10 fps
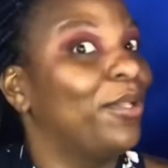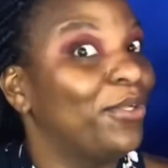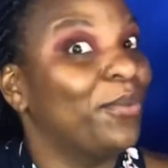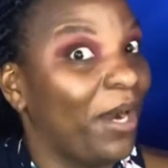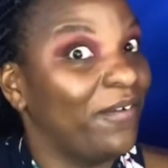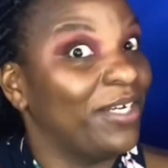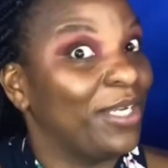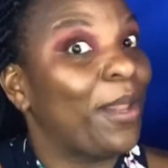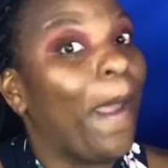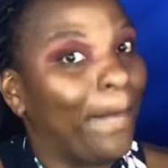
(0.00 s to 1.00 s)
I'm a little
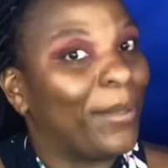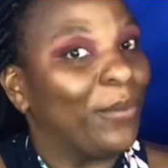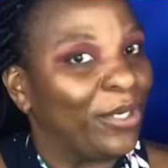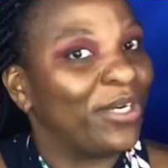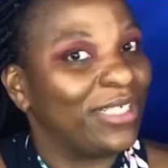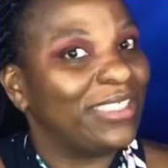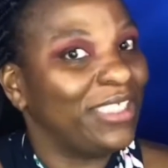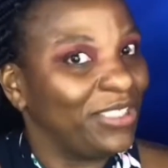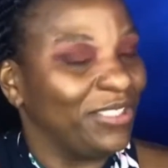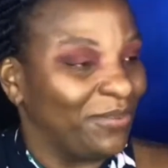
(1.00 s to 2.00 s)
worried, but we're gonna
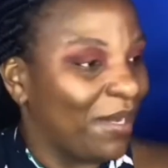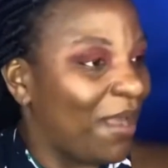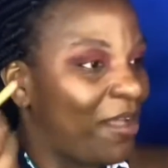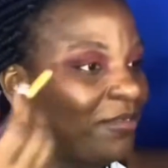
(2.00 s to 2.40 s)
continue.